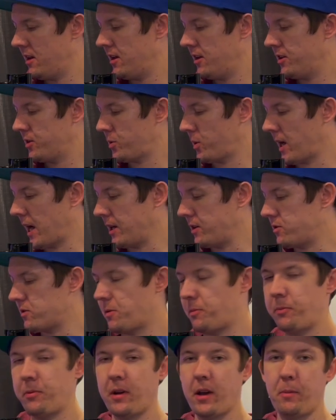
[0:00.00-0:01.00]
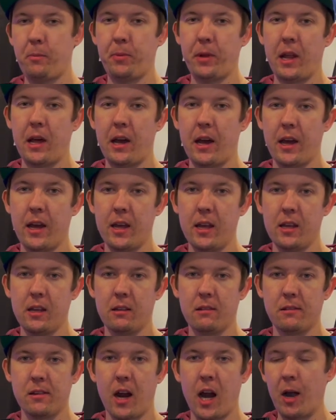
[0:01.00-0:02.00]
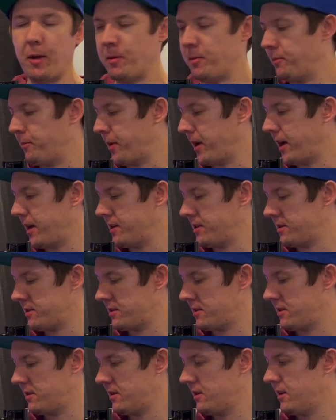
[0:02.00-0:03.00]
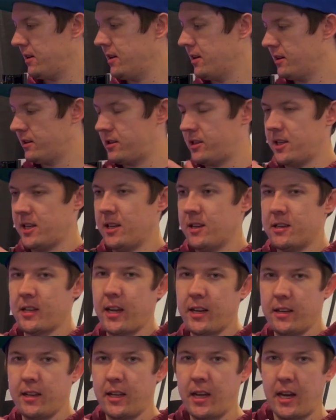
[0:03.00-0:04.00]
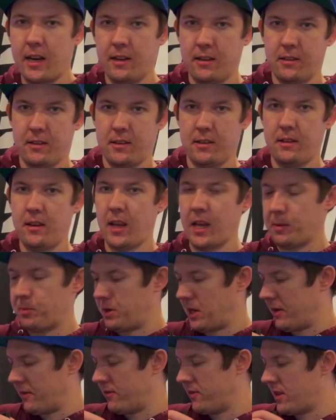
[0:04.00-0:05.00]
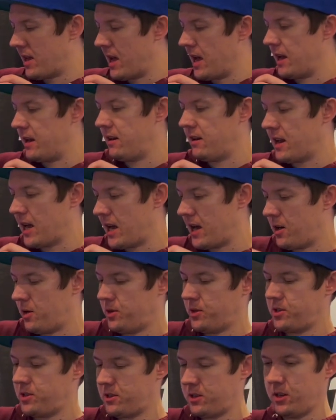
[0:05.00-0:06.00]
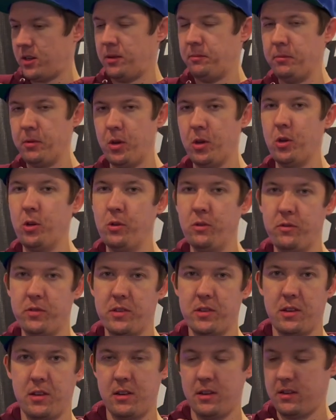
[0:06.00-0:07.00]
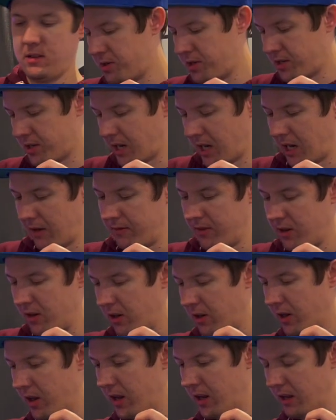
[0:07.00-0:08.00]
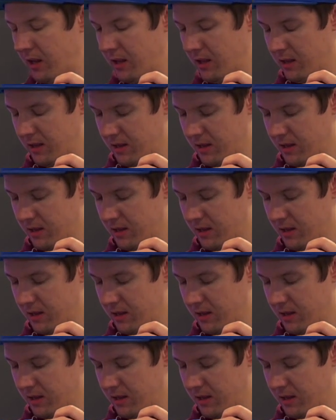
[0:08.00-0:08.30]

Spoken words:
So I had to apply carbon paste to the inside to get it to stick. But even then, now it still moves, which is kind of annoying.